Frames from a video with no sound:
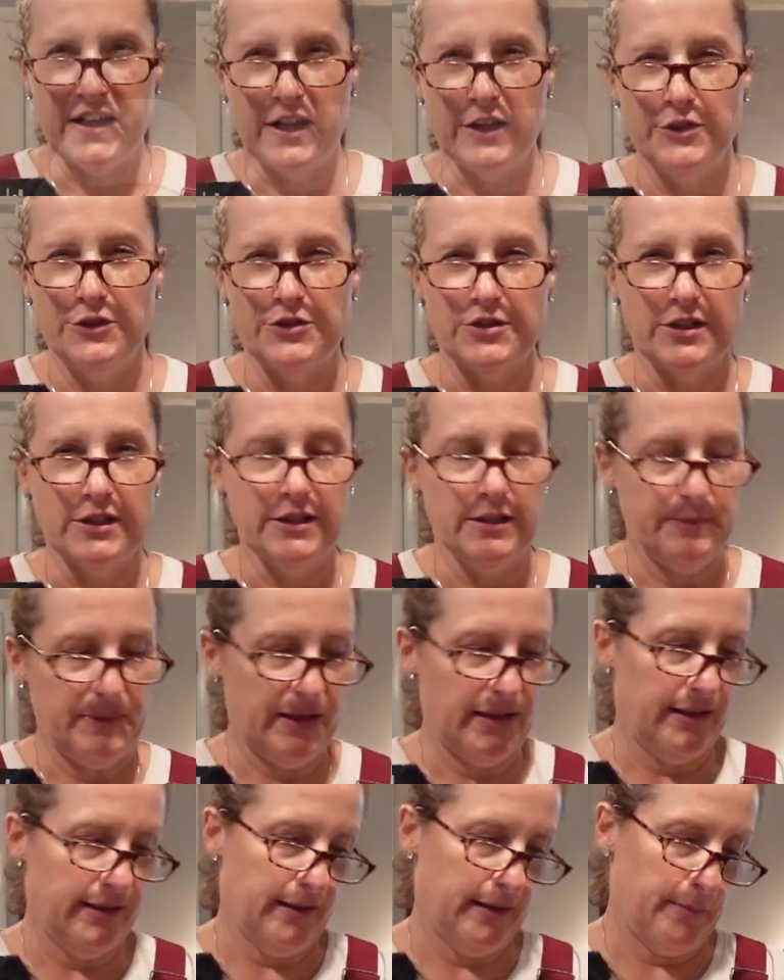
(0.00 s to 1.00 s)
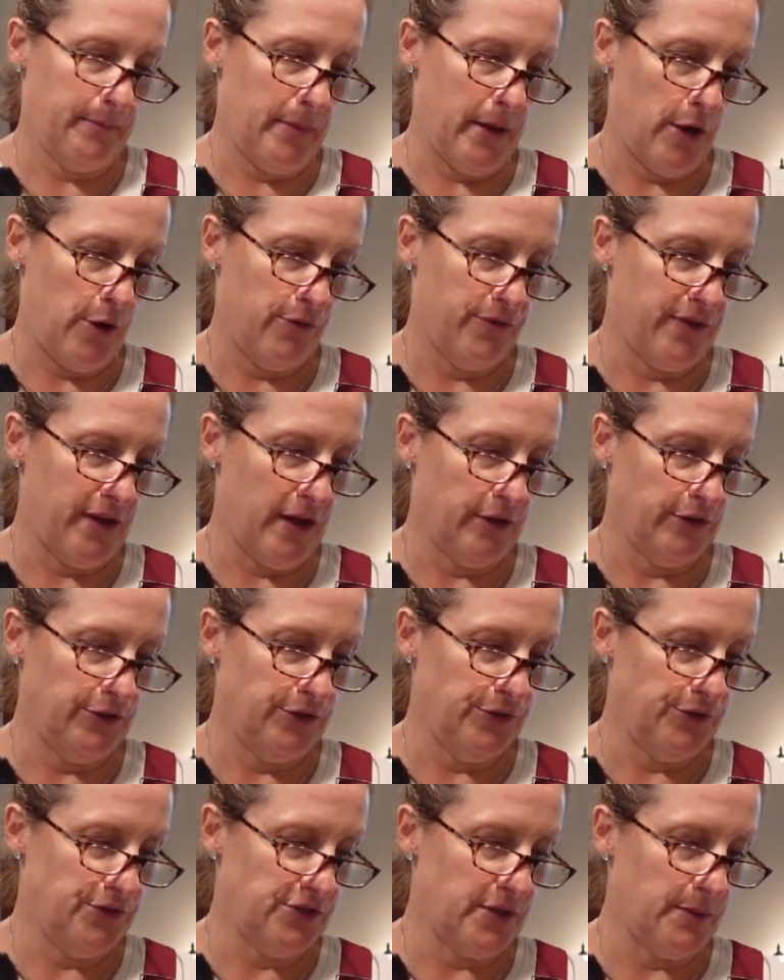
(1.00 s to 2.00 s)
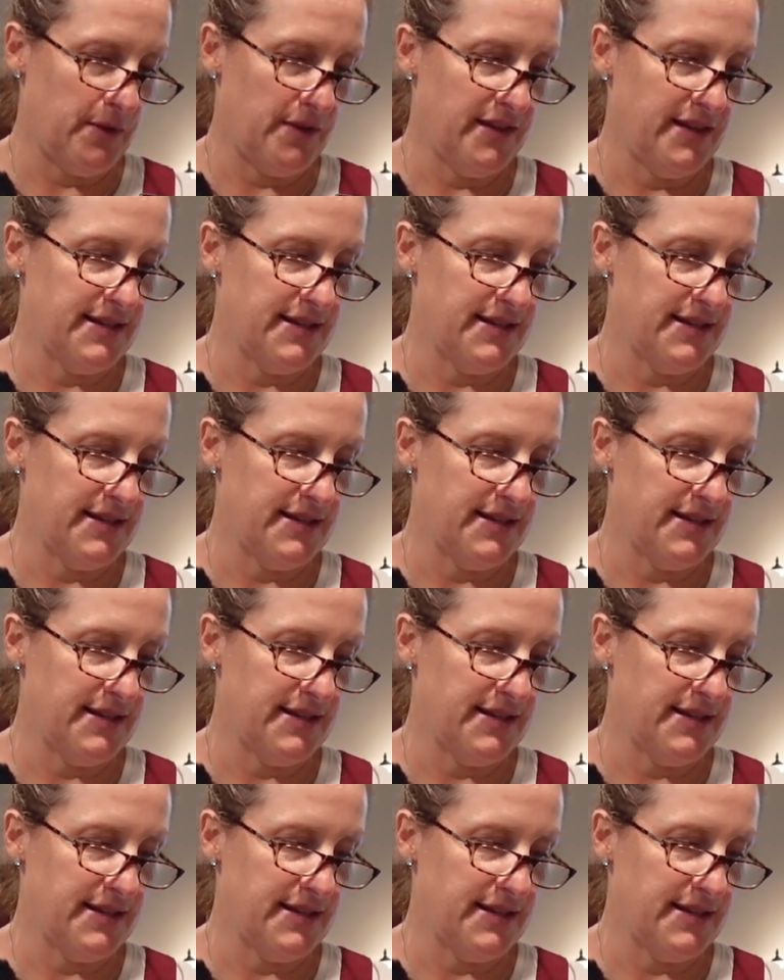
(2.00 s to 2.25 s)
I'll use a little bit of both. I'll use some of